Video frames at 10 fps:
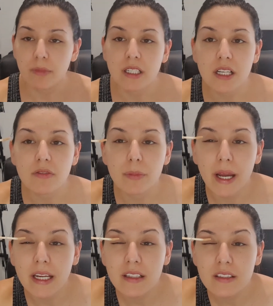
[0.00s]
Give myself a
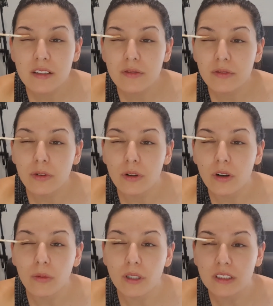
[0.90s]
base
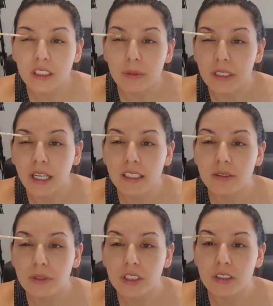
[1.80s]
for what's going to be
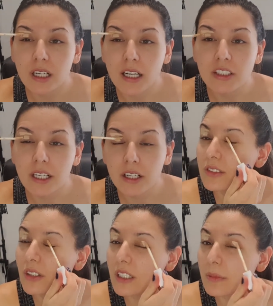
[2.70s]
next, which is eyeshadow.
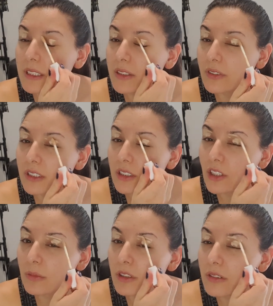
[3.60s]
It's a little bit different to
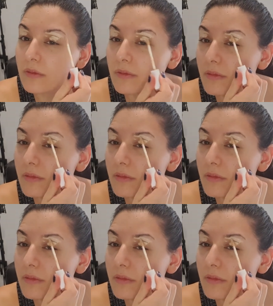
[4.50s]
normal.